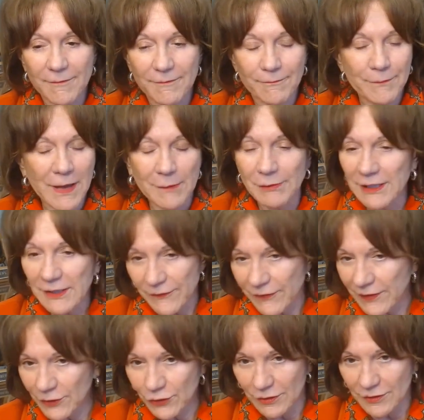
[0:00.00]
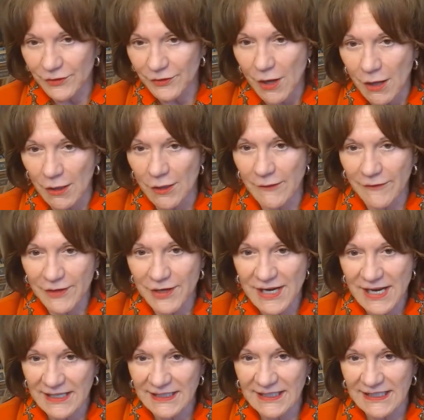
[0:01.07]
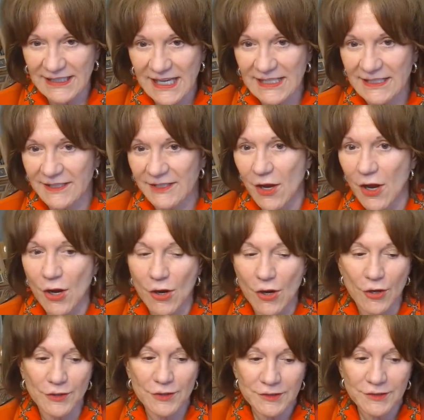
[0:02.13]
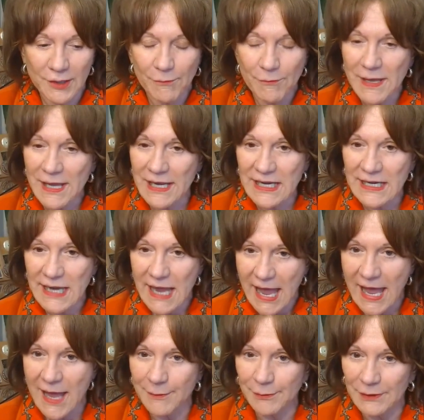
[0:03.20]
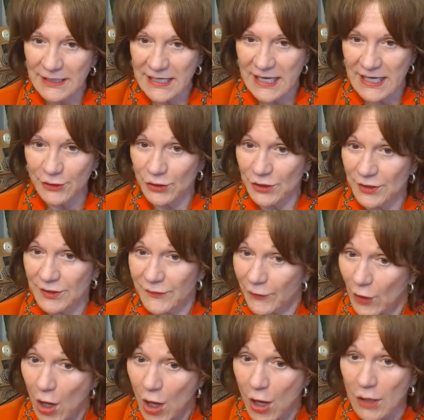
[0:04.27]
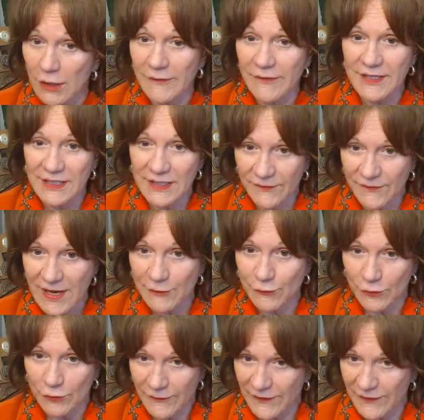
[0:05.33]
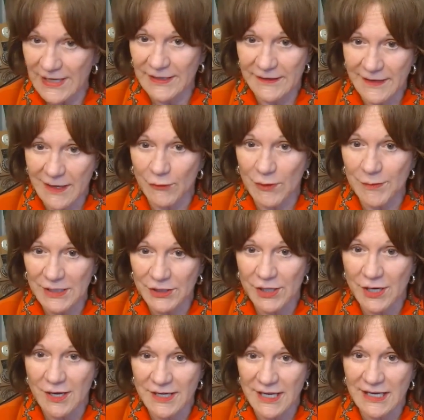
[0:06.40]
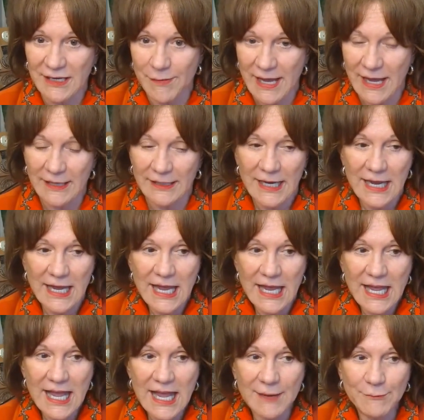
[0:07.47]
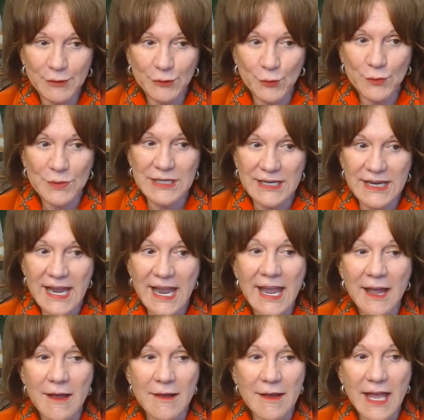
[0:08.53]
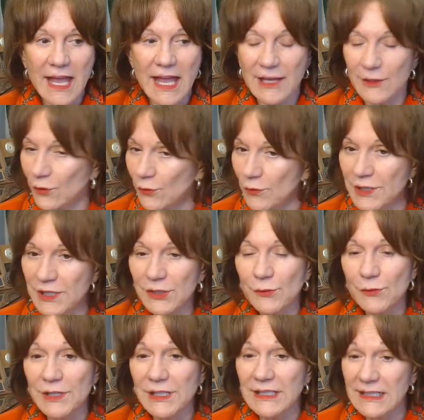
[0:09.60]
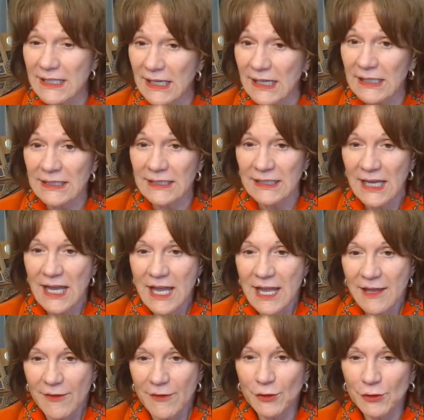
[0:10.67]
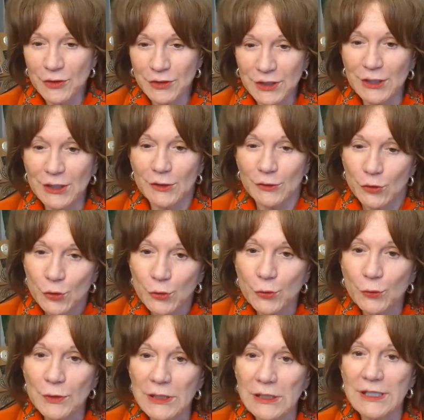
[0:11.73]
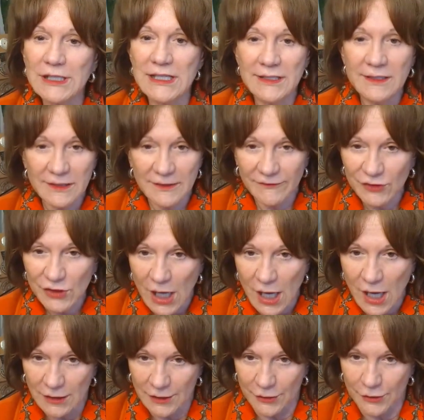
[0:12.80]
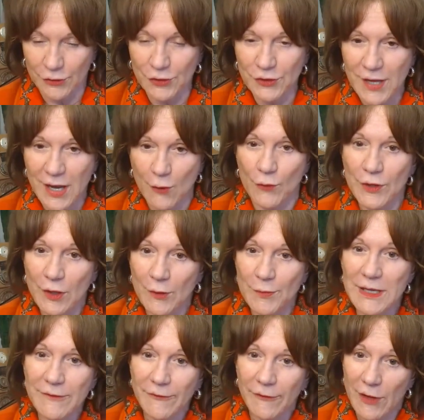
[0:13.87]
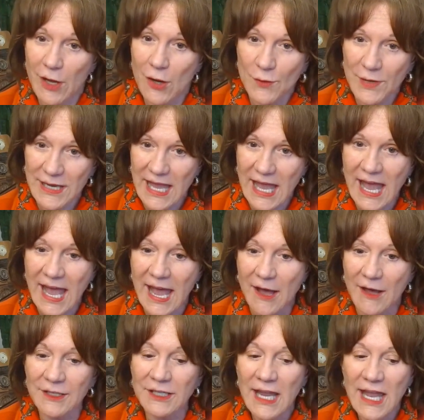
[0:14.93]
Public officials all over the United States are submitting applications for all of this federal funding that we've been talking about. And between now and 2026, there's still trillions of dollars that will be flowing out.